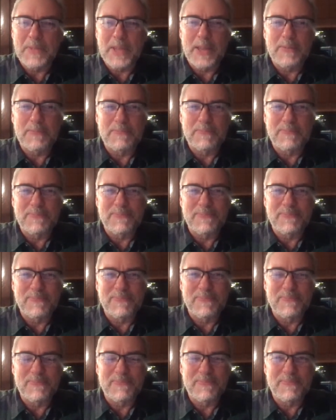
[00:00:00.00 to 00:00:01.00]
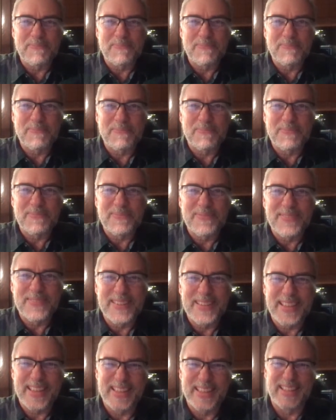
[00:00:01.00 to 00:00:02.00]
I I feel your pain.
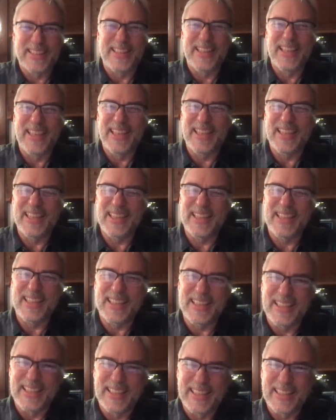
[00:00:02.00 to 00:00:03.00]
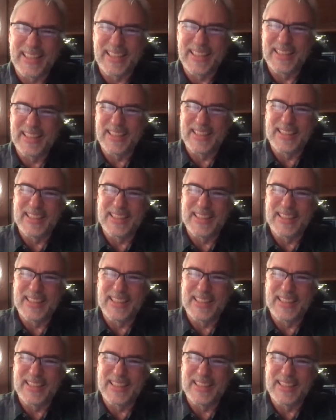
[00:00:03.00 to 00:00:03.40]
Yeah. I feel your pain.